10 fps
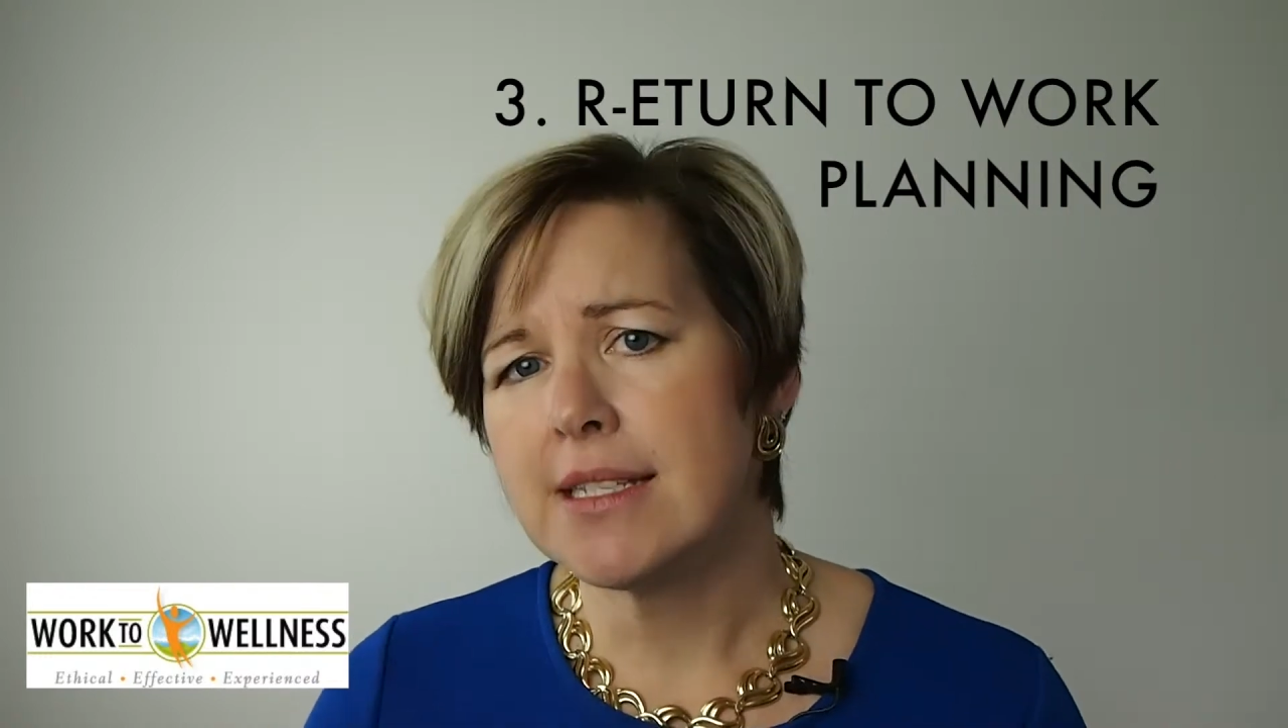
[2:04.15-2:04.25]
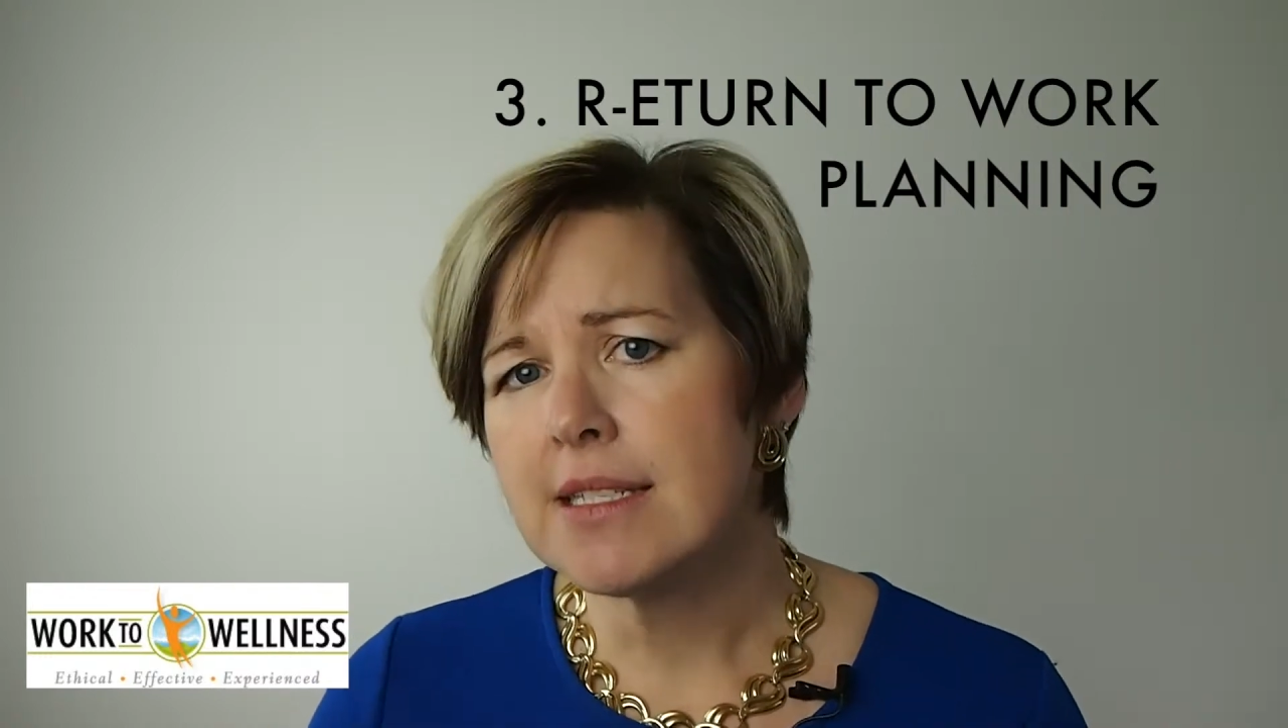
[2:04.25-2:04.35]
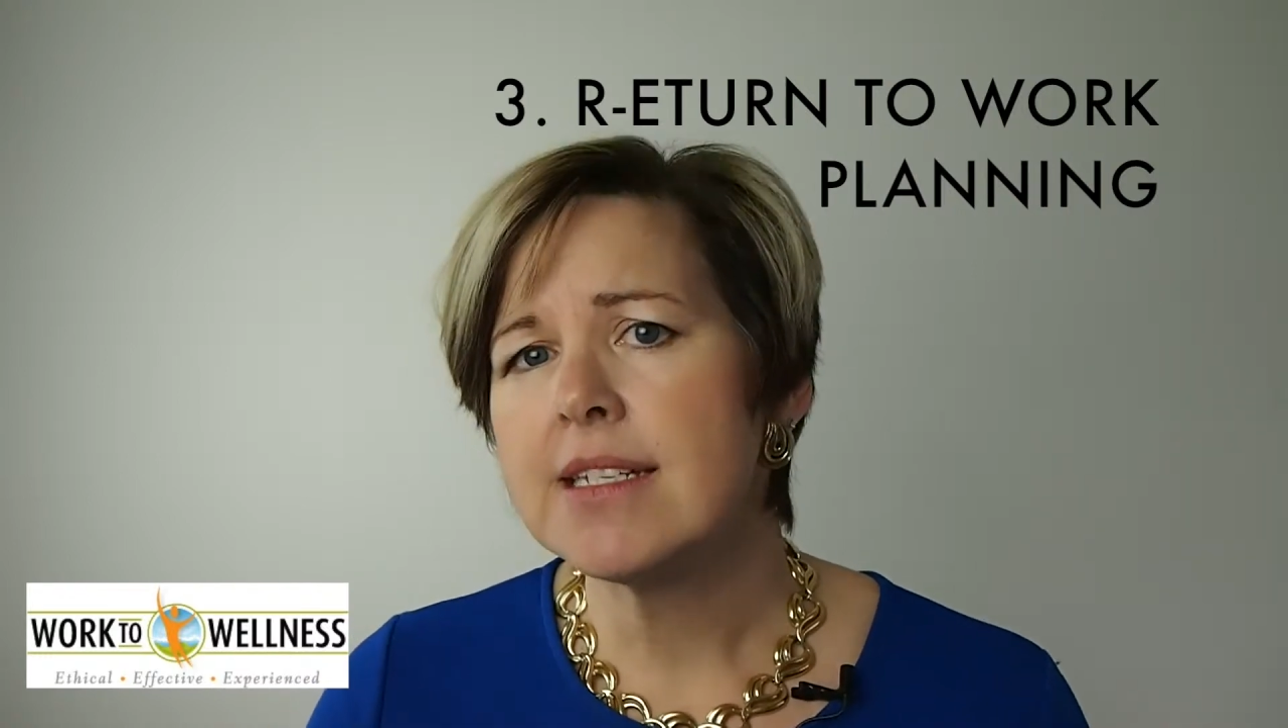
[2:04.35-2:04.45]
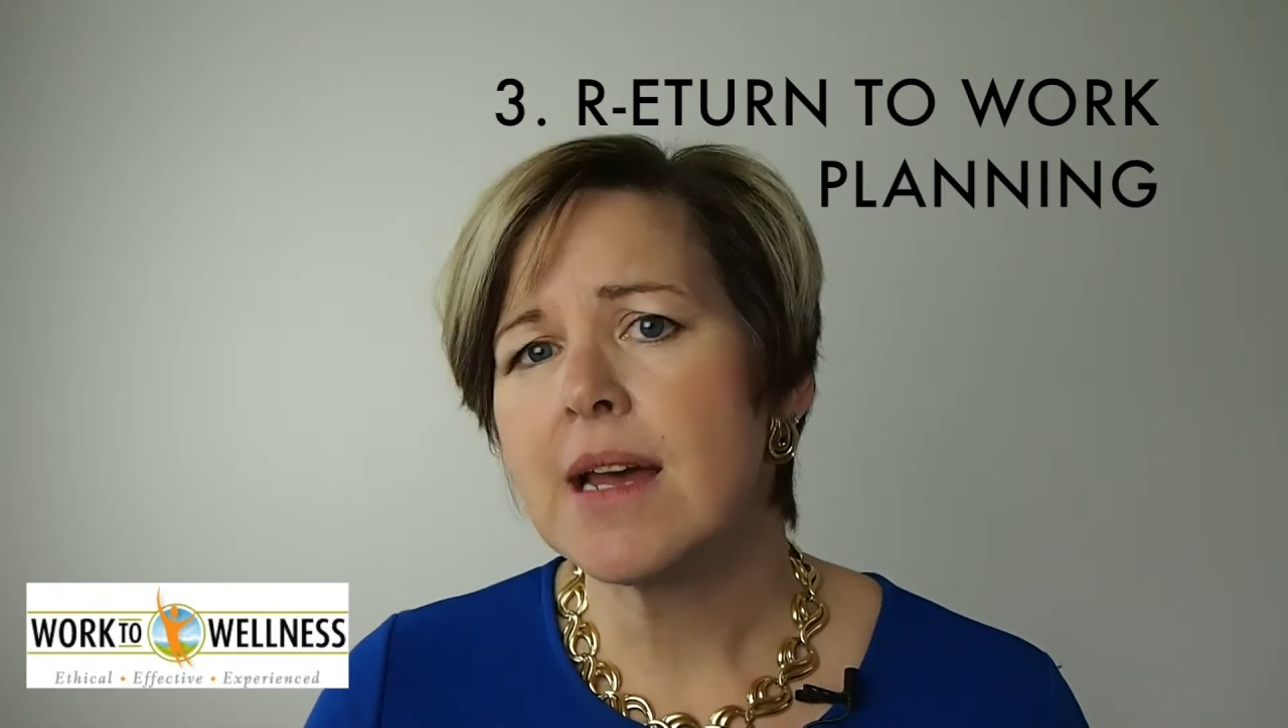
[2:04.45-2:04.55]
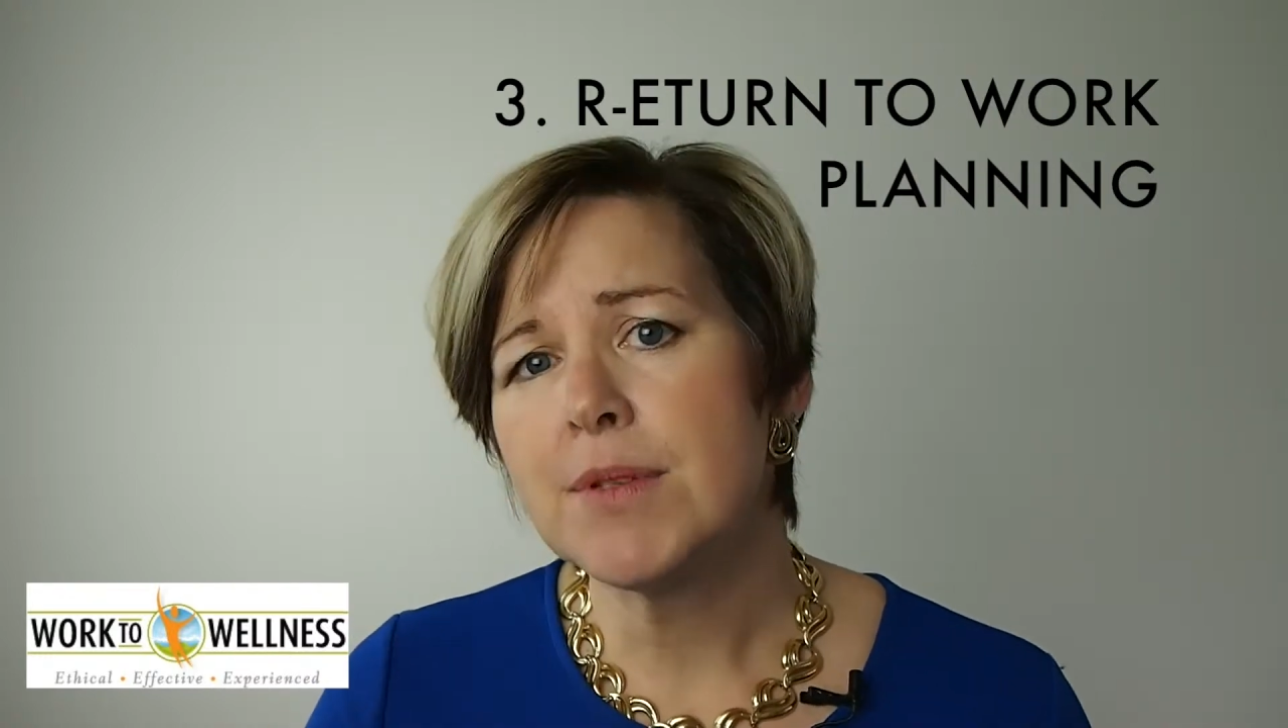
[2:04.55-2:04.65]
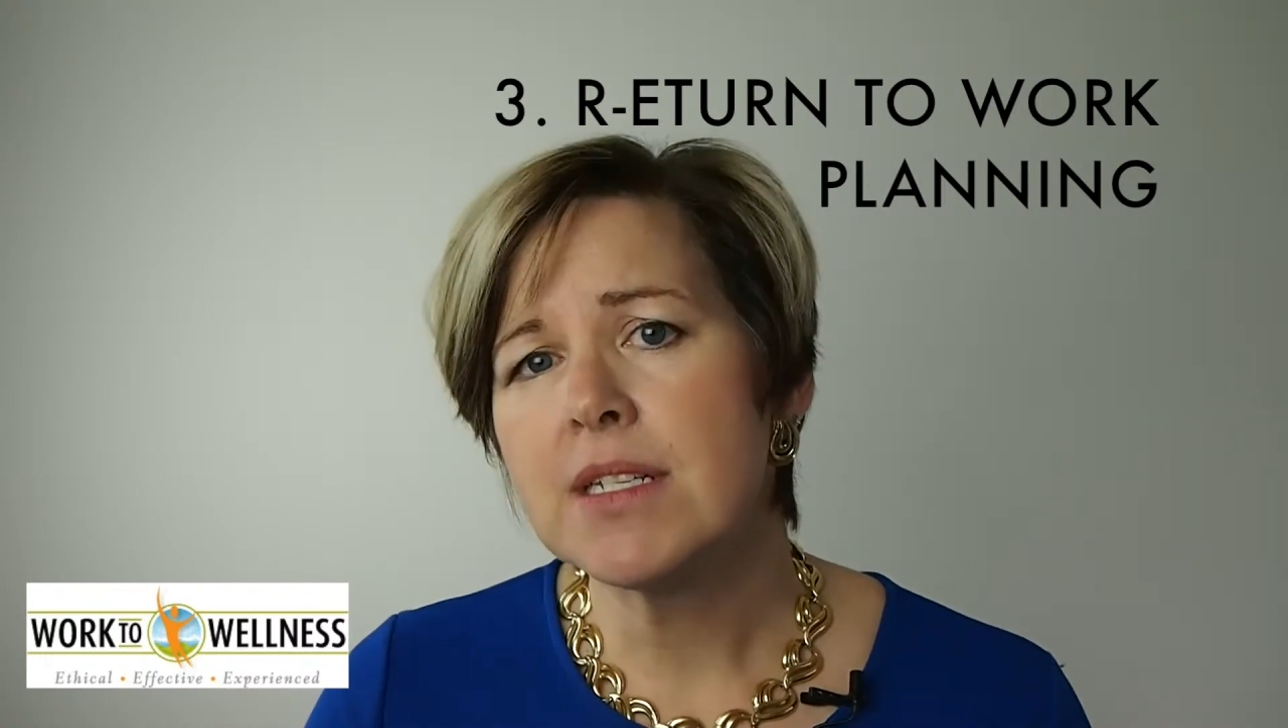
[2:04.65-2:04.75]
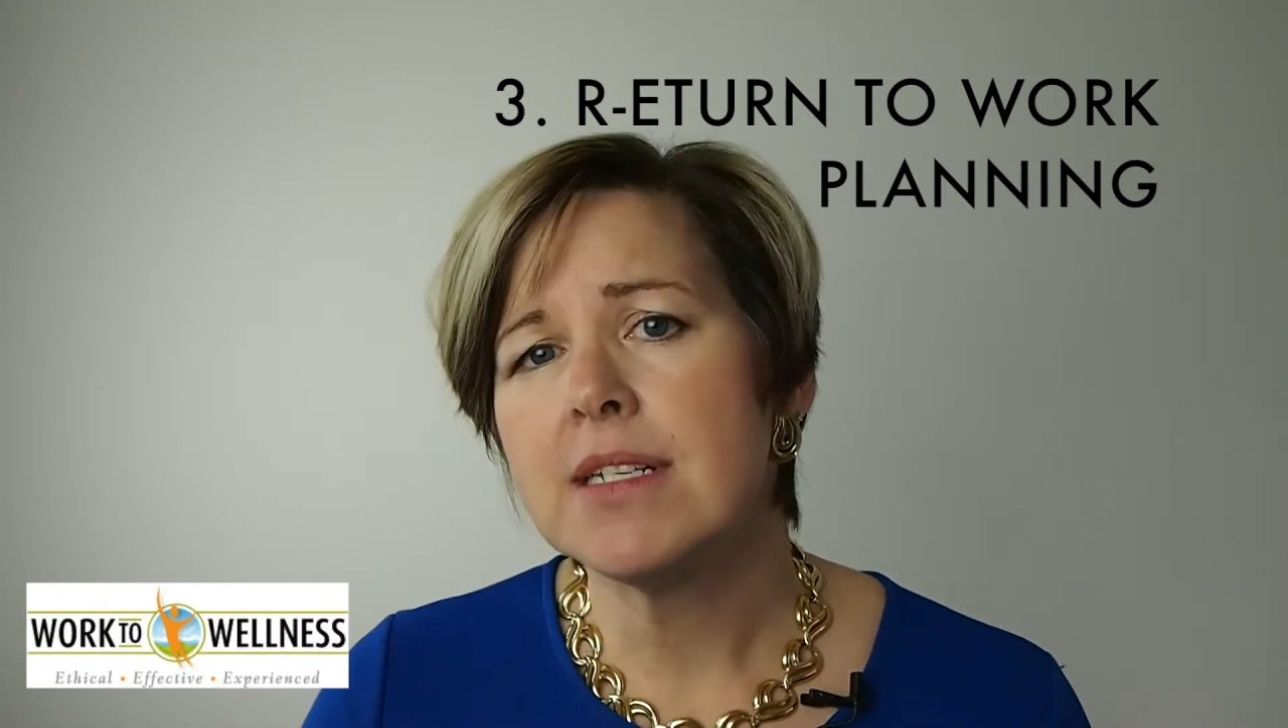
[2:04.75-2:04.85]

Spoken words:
and steps